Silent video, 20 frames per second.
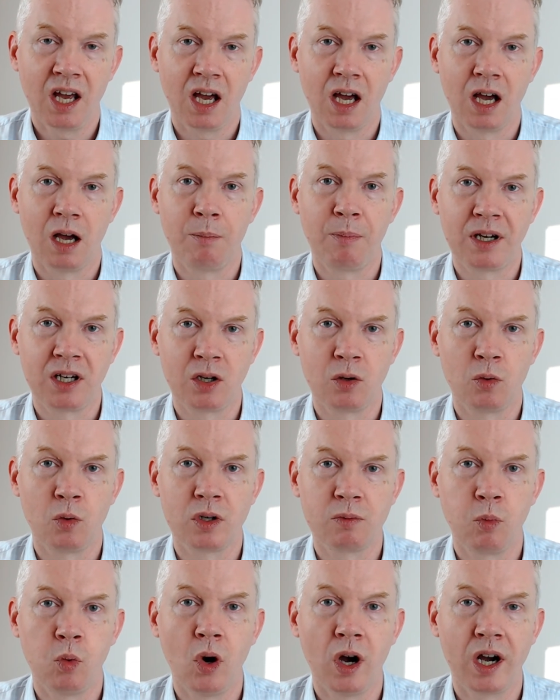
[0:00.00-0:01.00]
but you
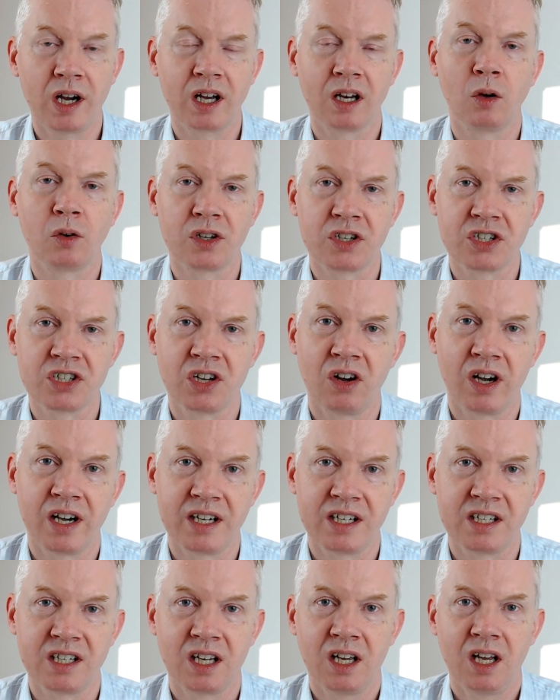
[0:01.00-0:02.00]
would work
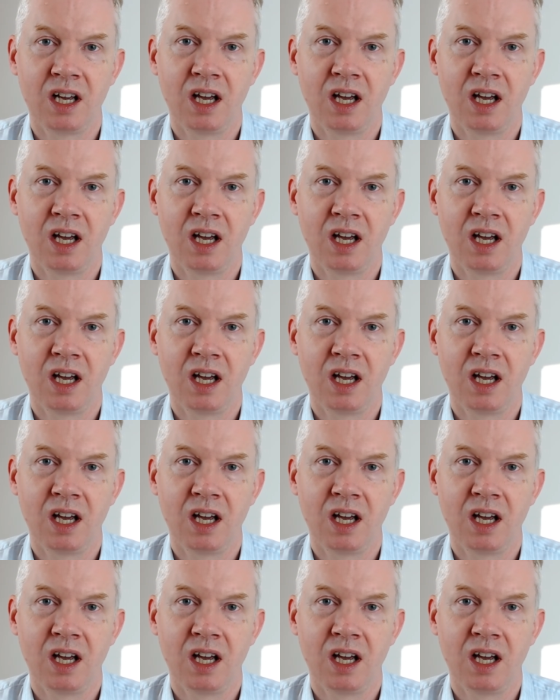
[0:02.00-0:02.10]
alongside